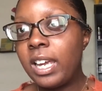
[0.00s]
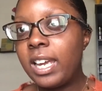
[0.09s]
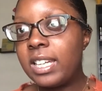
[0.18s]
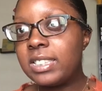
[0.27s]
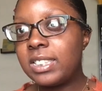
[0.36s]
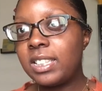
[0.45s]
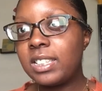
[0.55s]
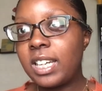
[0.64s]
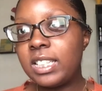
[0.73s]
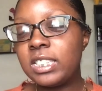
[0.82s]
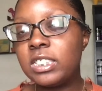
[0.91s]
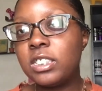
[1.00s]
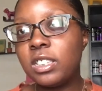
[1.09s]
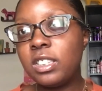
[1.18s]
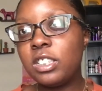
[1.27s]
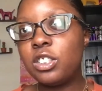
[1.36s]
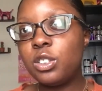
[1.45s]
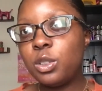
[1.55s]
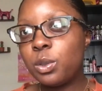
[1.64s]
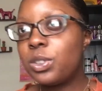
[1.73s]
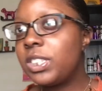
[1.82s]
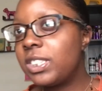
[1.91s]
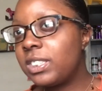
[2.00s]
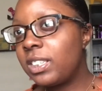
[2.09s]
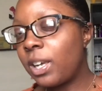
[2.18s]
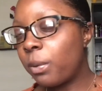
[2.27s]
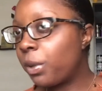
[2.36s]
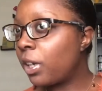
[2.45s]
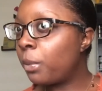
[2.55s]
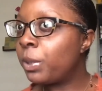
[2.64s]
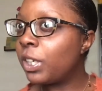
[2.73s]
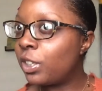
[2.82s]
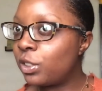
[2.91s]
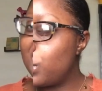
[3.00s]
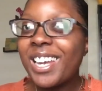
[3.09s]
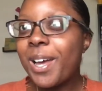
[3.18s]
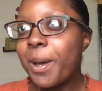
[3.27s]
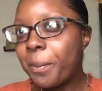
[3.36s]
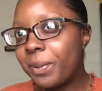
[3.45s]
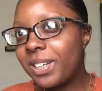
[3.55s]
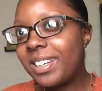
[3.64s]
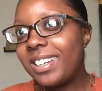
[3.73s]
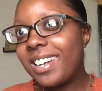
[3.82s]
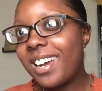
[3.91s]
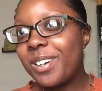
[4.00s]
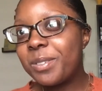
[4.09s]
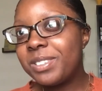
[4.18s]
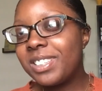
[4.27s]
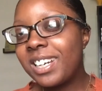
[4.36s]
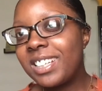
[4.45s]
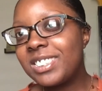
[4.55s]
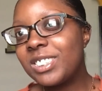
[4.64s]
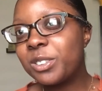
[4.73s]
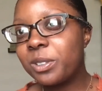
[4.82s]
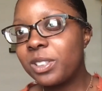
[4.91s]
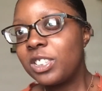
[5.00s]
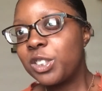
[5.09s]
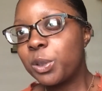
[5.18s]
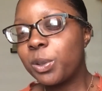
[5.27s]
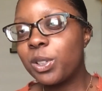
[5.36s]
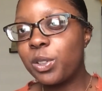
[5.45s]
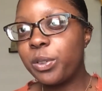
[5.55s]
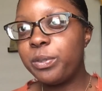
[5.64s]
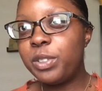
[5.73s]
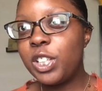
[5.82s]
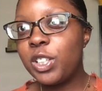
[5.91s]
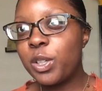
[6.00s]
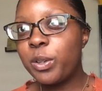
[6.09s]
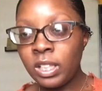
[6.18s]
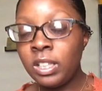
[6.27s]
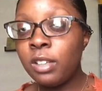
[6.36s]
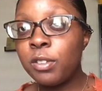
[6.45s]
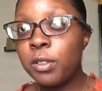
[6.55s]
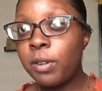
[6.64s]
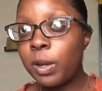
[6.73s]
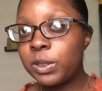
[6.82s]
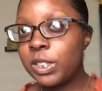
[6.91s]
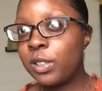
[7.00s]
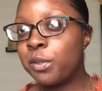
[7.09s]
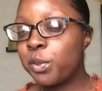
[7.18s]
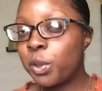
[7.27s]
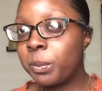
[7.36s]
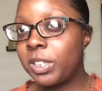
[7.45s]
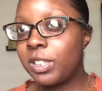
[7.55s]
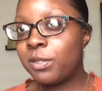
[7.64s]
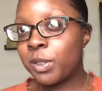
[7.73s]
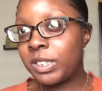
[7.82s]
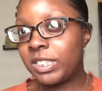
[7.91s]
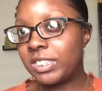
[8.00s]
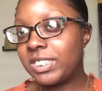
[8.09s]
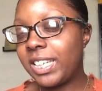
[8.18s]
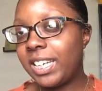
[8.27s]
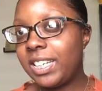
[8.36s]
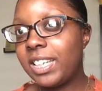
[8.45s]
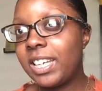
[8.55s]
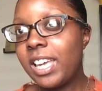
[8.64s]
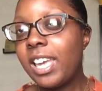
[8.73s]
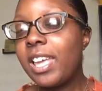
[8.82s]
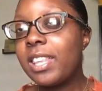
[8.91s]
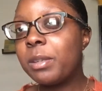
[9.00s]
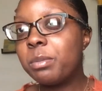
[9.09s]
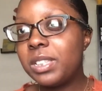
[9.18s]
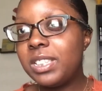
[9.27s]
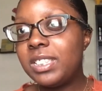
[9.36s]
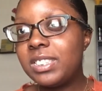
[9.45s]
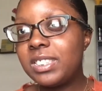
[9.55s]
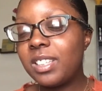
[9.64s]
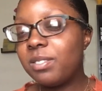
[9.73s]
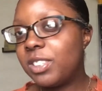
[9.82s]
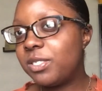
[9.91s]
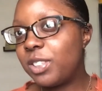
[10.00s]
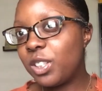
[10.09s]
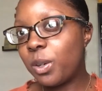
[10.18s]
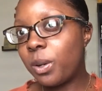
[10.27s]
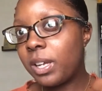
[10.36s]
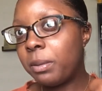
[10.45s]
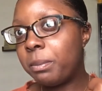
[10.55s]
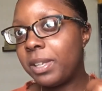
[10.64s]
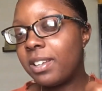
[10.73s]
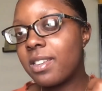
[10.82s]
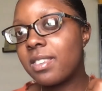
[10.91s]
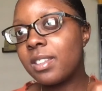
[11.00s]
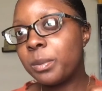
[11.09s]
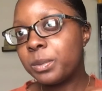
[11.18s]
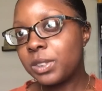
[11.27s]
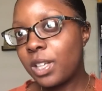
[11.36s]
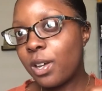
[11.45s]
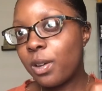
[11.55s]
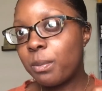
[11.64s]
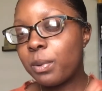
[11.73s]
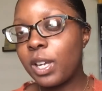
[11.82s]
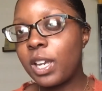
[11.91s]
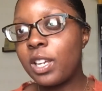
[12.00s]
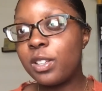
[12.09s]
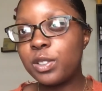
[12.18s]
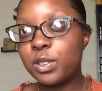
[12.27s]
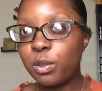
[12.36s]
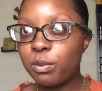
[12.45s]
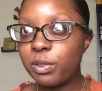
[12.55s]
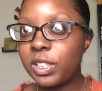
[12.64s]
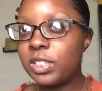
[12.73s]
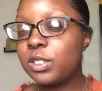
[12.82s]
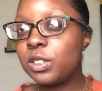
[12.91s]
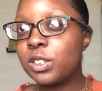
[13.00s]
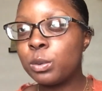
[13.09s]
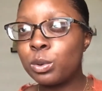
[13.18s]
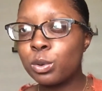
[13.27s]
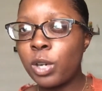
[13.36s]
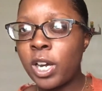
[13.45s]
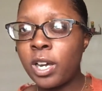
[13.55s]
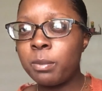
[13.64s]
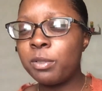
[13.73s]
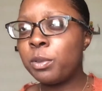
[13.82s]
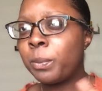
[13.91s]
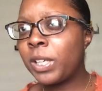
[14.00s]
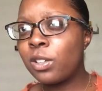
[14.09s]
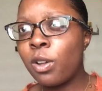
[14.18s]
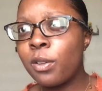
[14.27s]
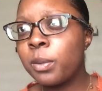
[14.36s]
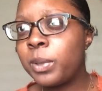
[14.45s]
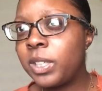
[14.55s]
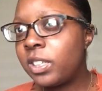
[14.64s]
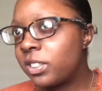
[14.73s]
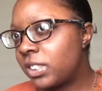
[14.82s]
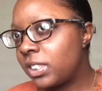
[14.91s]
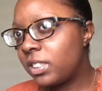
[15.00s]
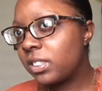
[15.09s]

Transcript: and take that into this new season that we're coming into. But I hope you guys enjoyed this short little video. If you found it informative or entertaining, then please give this video a big thumbs up and don't forget to subscribe. If you made it all the way here, sis,